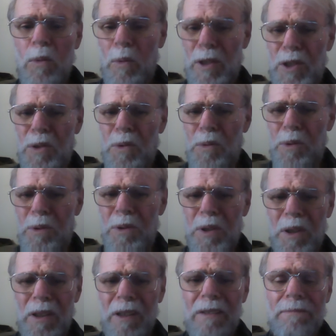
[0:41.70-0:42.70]
What's a
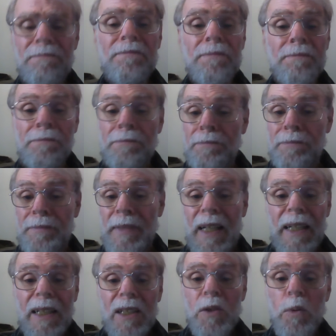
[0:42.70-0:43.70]
woozle?
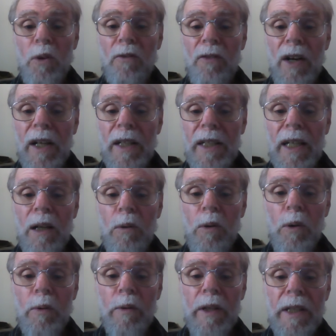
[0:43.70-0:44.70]
I guess we'll find out
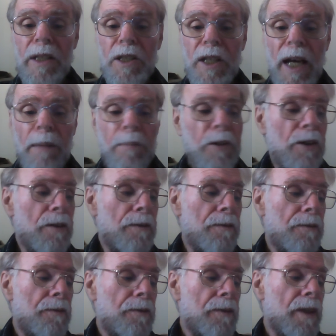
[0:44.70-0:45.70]
when we read the chapter.
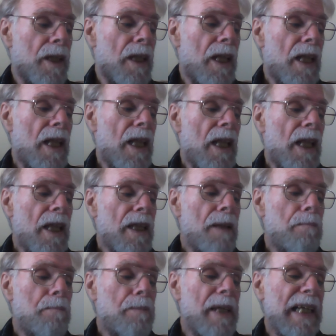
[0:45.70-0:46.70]

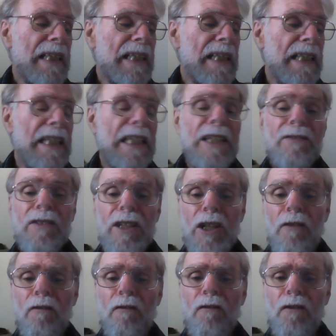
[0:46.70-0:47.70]
Piglet lived in
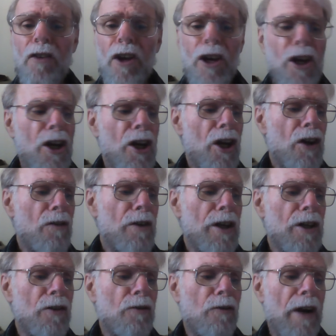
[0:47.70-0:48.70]
a
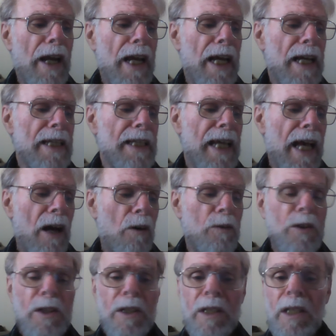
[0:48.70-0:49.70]
very grand
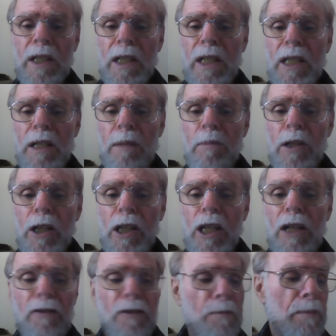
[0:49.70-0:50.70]
house in the middle
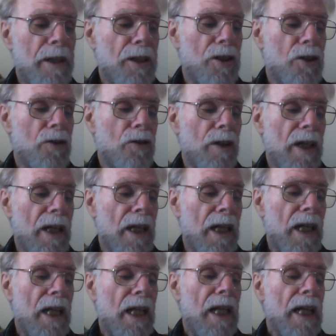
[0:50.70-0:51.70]
of a beech tree.
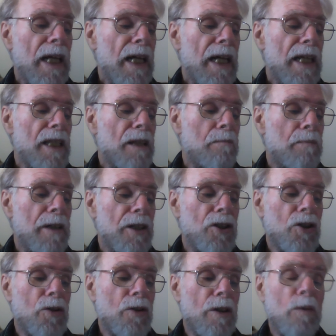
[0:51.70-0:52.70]
And the
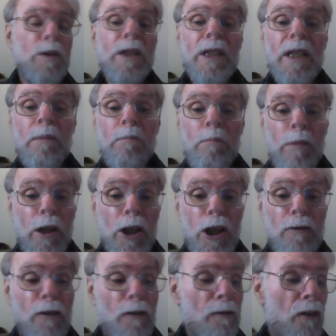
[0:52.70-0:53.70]
beech tree was in the
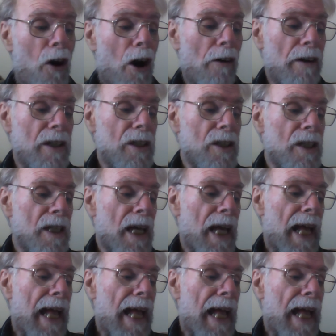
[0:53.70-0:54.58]
middle of a forest.